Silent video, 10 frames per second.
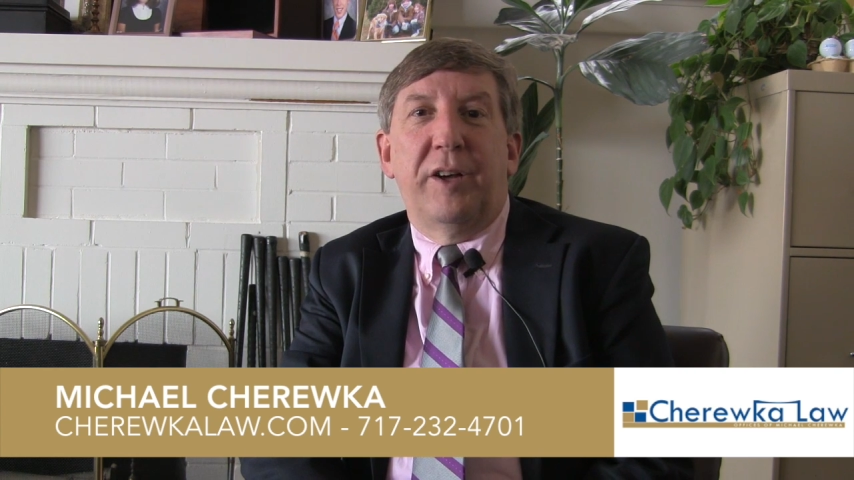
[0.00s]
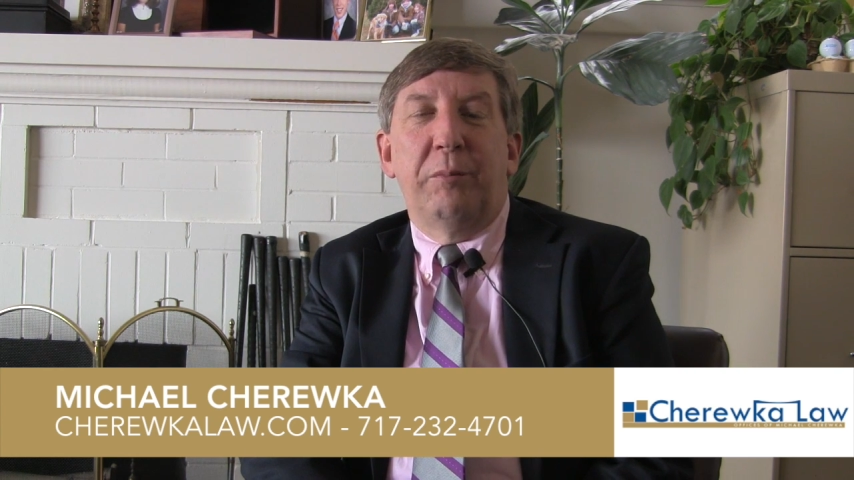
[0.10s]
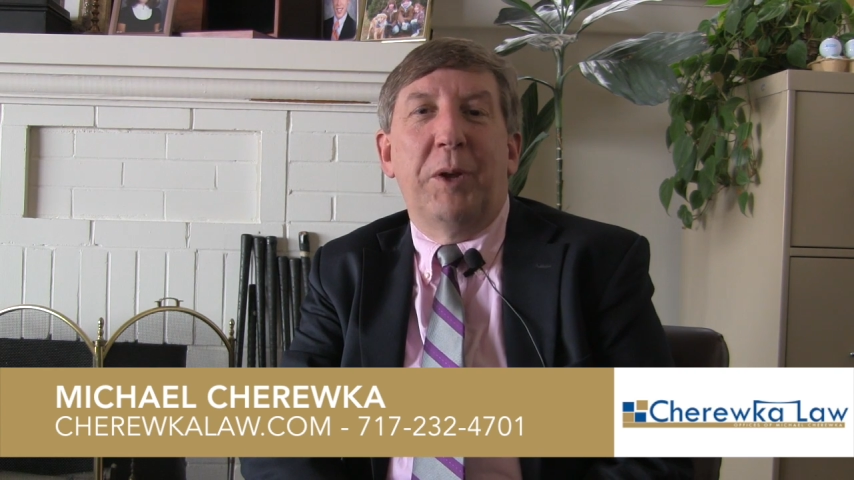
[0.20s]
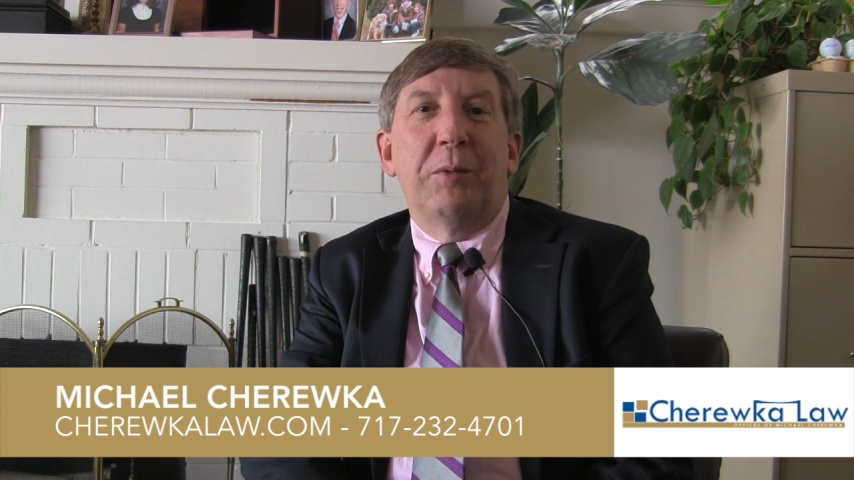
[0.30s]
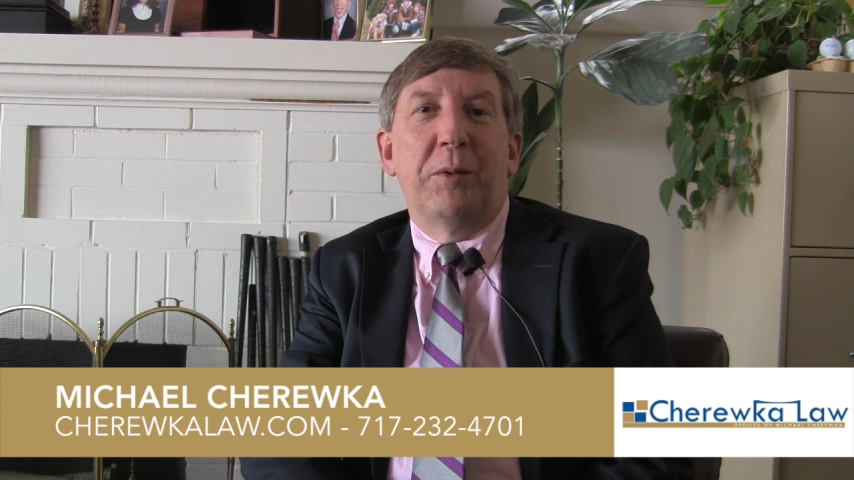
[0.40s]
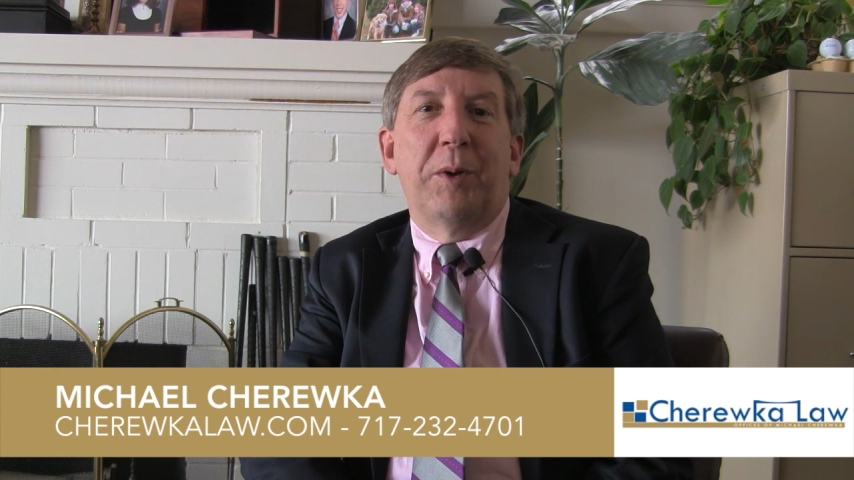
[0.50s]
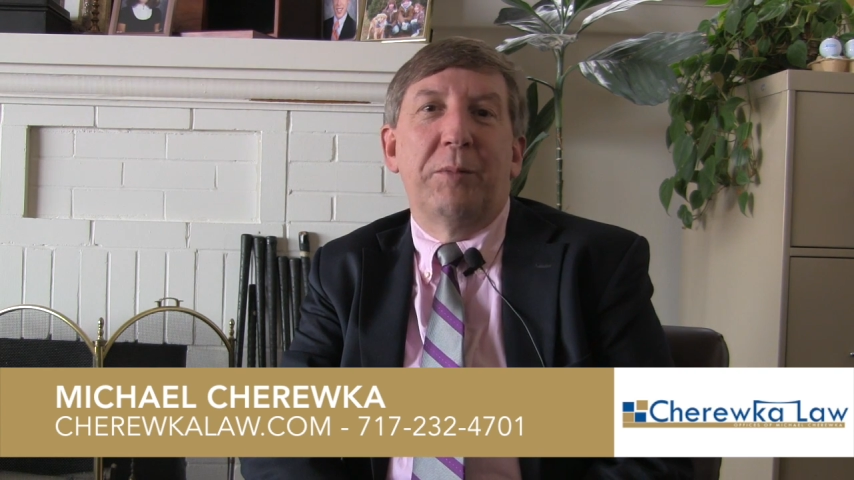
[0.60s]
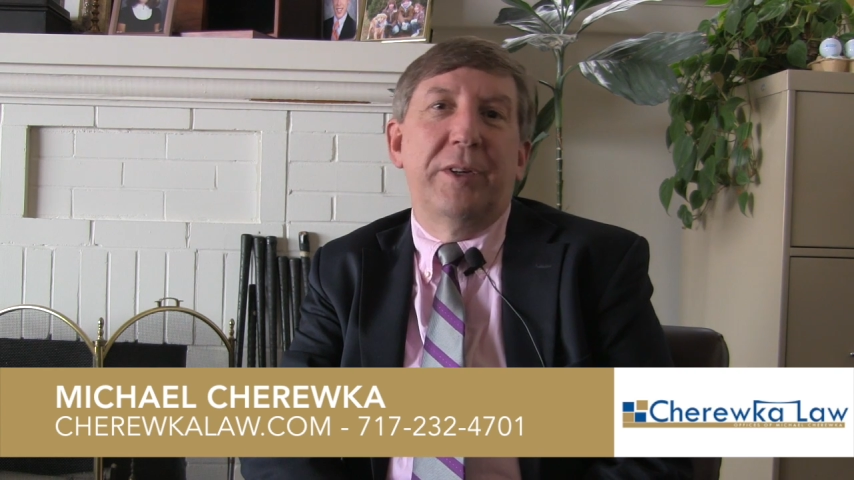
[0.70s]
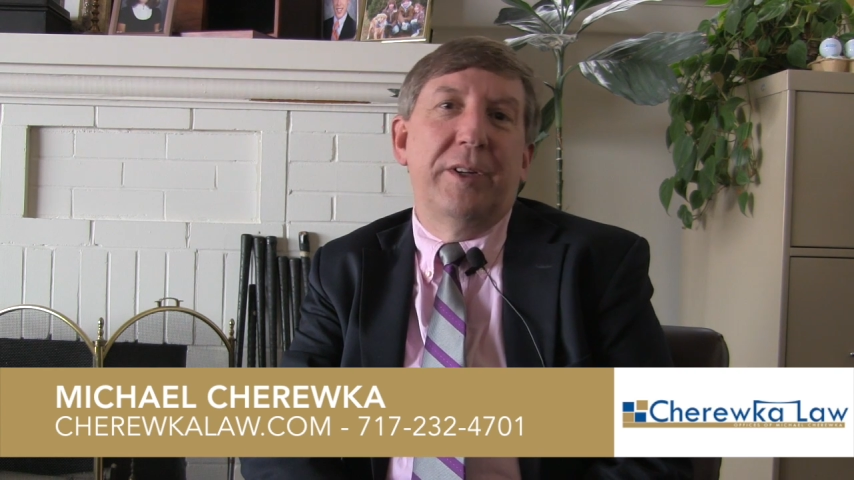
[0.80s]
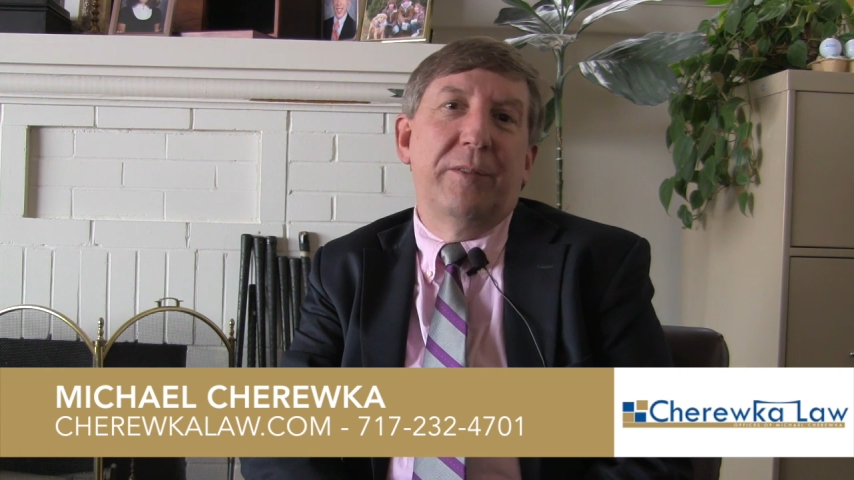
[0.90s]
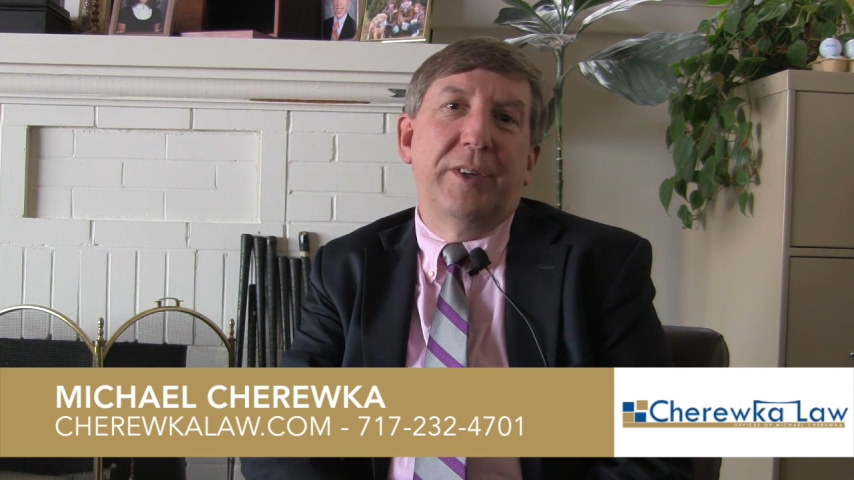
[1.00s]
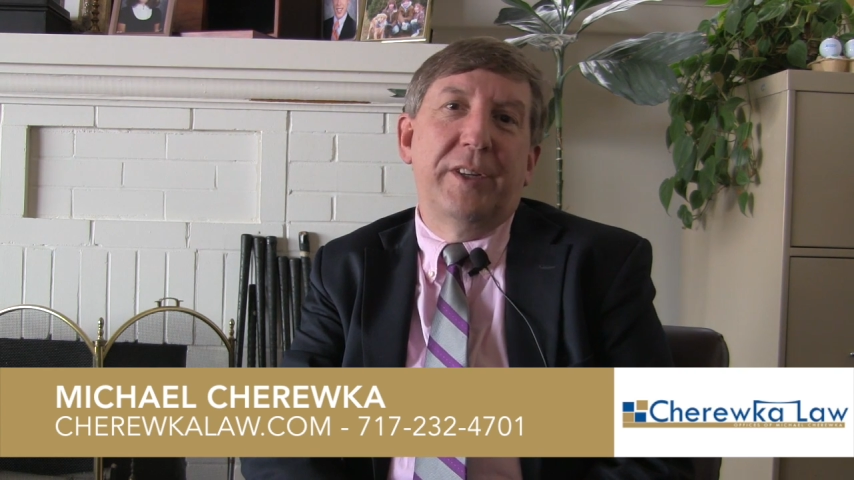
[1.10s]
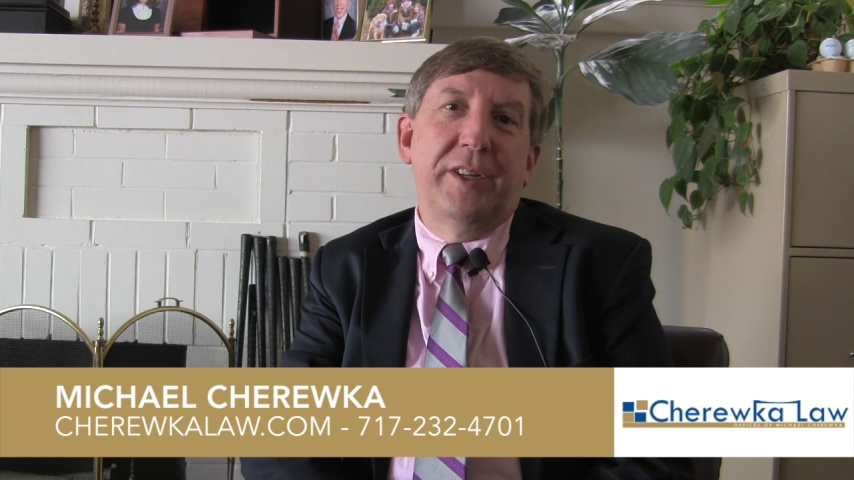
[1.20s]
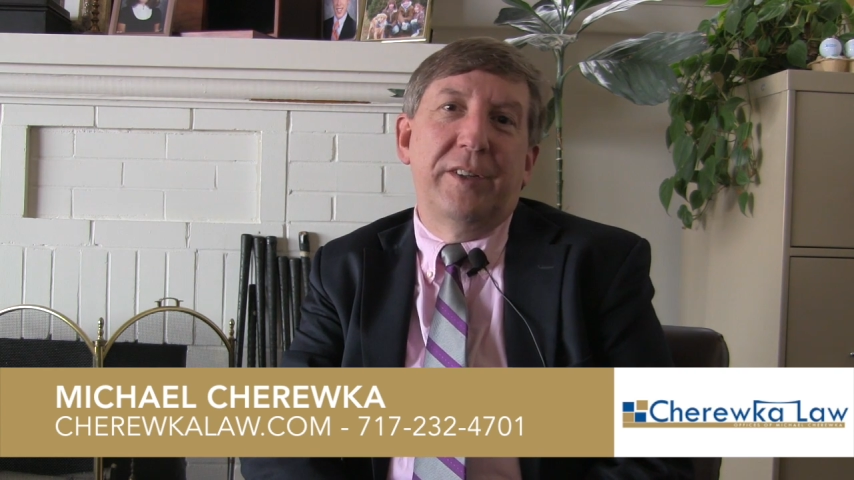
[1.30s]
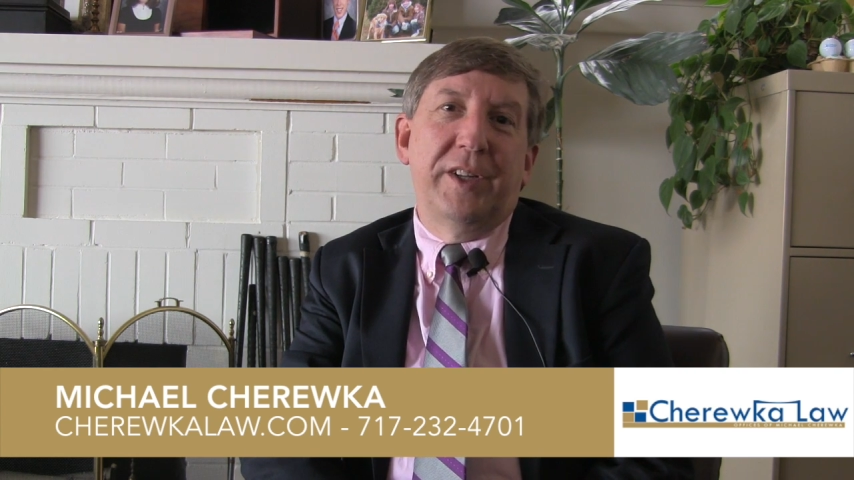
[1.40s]
may remember him when
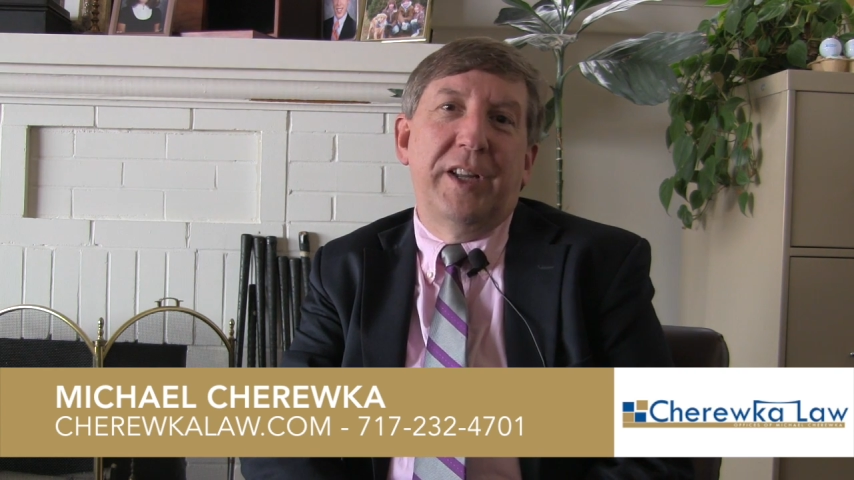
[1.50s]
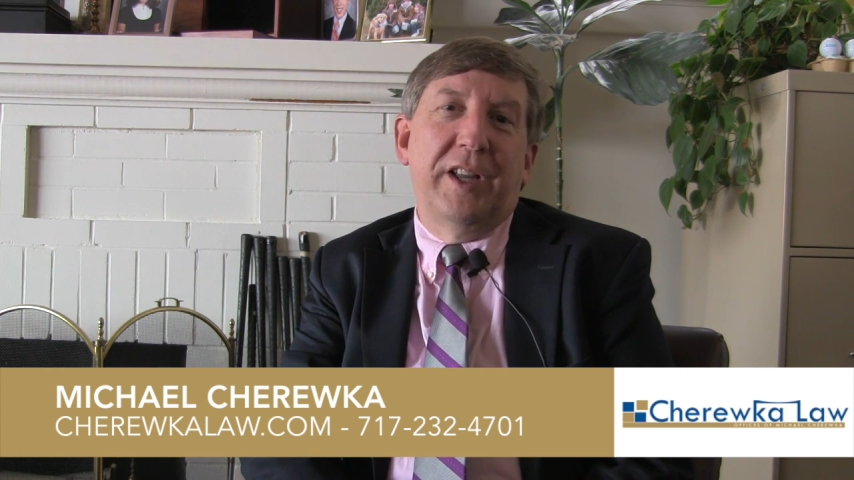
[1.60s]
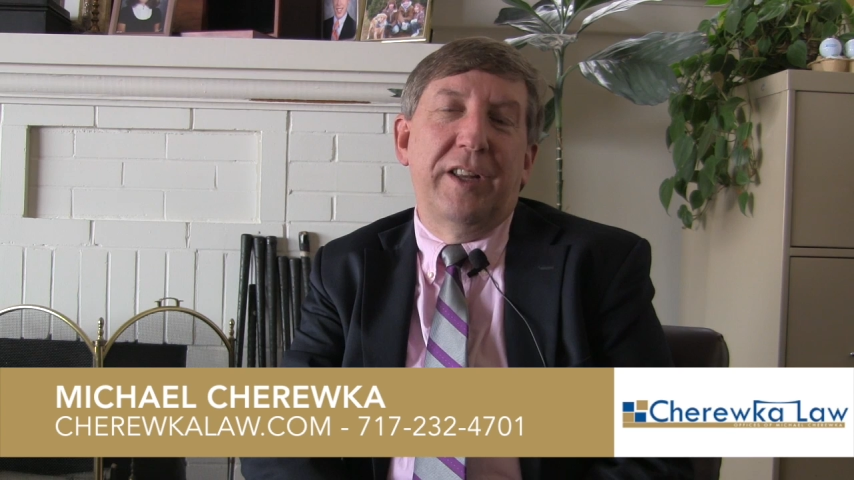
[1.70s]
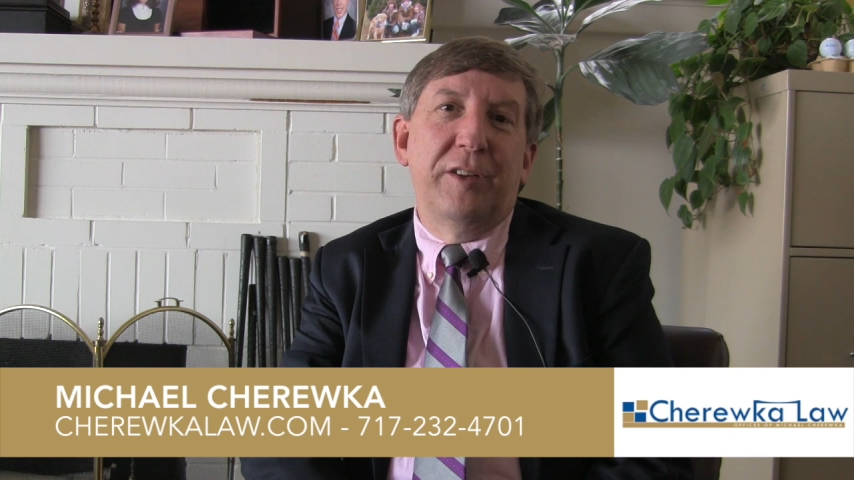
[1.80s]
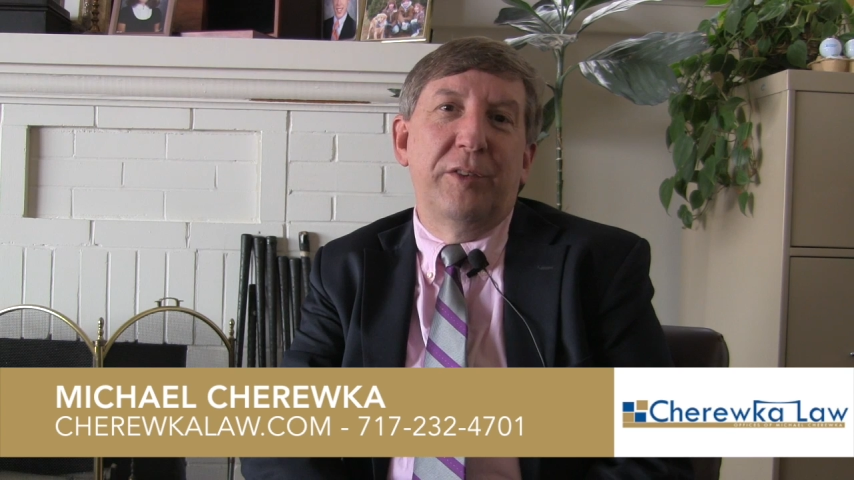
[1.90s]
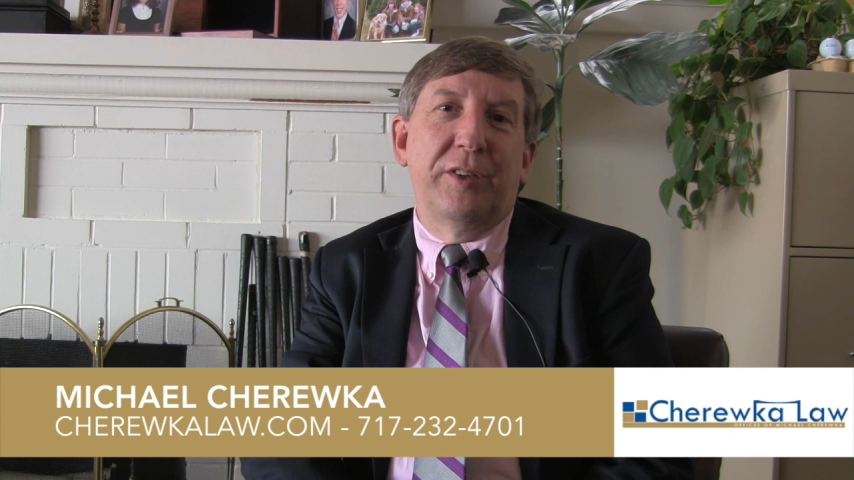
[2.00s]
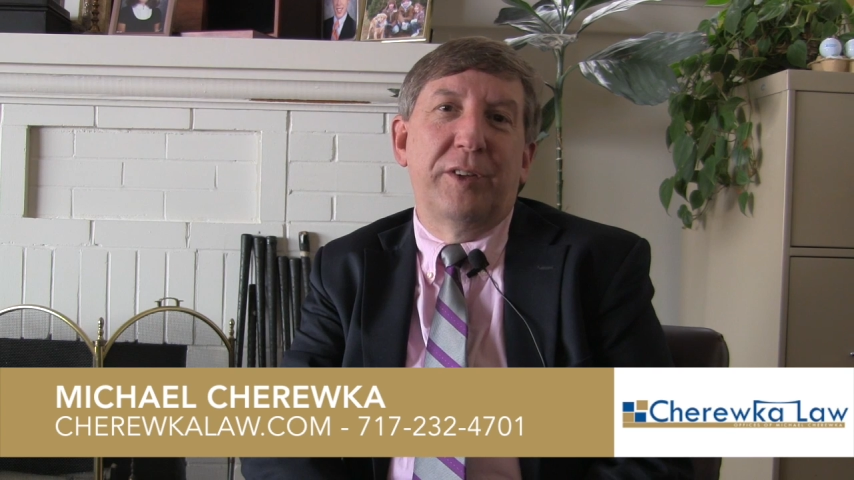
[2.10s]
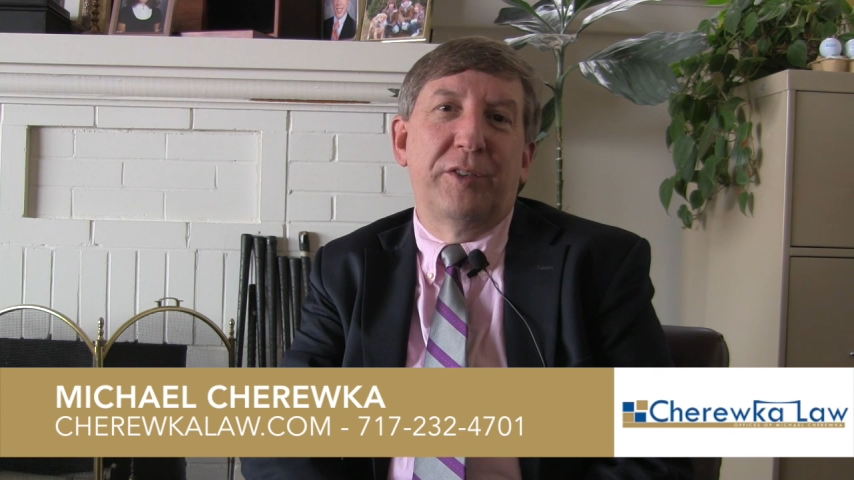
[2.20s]
he had his